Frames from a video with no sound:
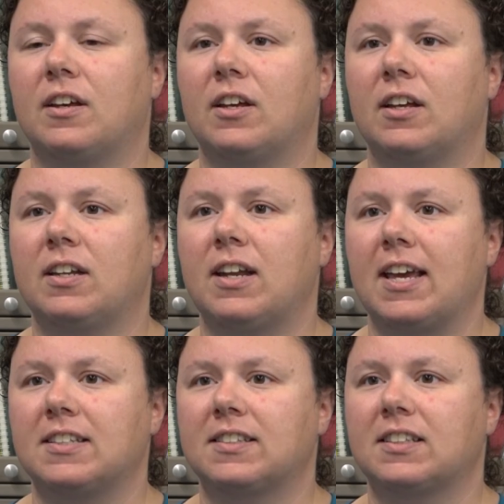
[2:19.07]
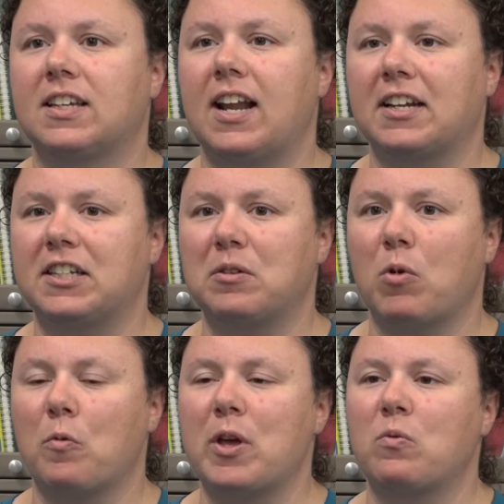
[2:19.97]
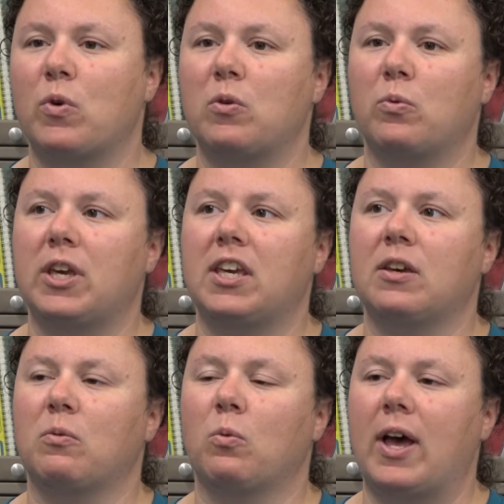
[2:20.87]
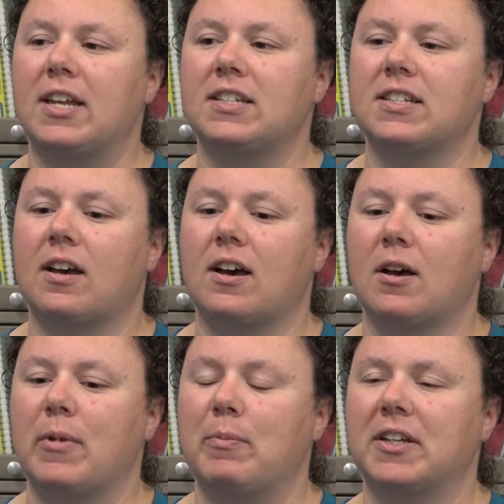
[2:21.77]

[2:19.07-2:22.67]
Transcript: a nice connecting moment when we went um, and